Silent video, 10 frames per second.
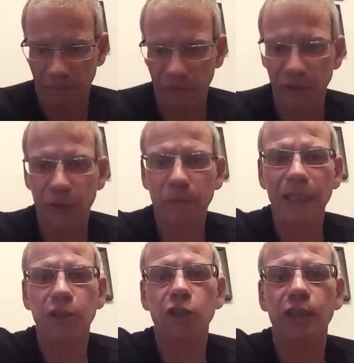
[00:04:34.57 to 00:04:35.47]

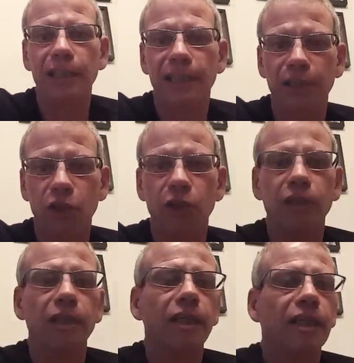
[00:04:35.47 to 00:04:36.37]
respect your decision
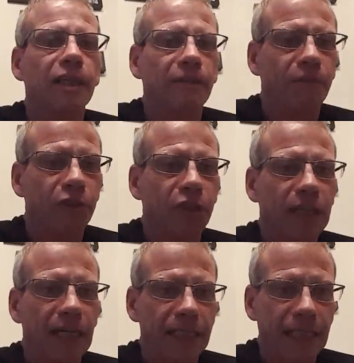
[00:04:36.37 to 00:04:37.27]
to
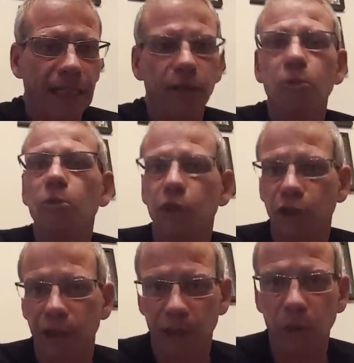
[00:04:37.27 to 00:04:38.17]
cut down, which
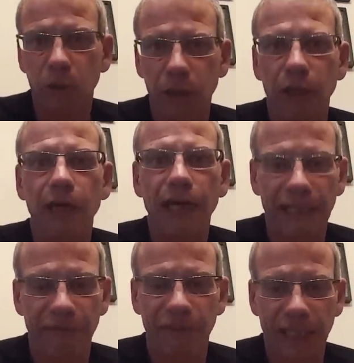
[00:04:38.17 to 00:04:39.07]
I told her I
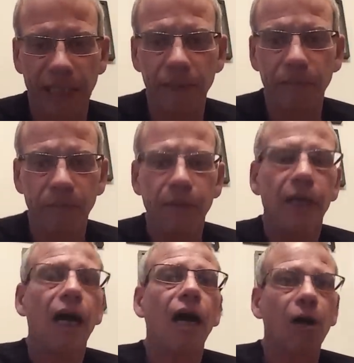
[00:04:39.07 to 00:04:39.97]
had done.
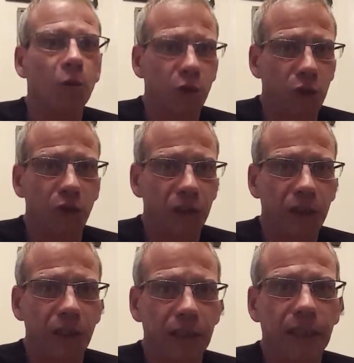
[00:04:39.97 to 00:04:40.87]
I was on
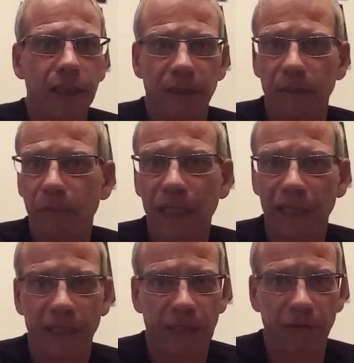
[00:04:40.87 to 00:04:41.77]
30
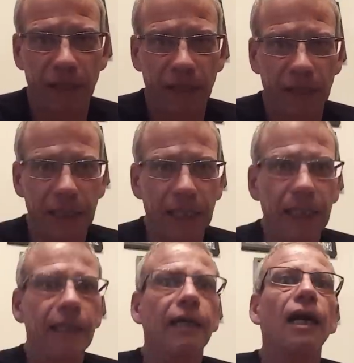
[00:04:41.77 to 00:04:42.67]
plus cigarettes a
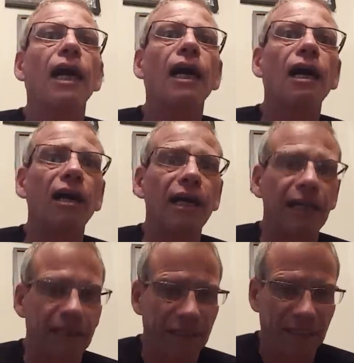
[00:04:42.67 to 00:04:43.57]
day. I